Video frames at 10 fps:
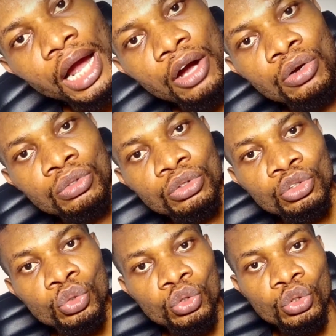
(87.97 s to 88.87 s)
how
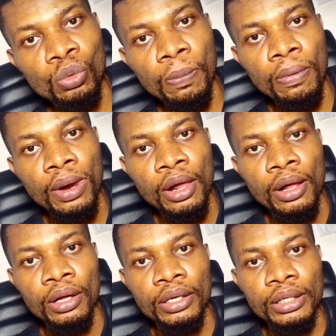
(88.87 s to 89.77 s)
YouTube
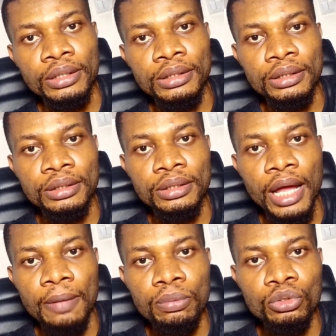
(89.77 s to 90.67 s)
is
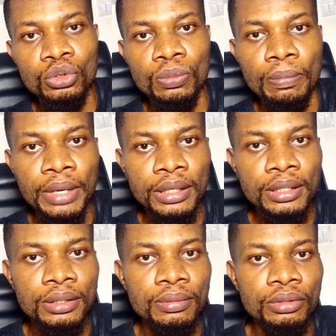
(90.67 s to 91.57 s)
able to make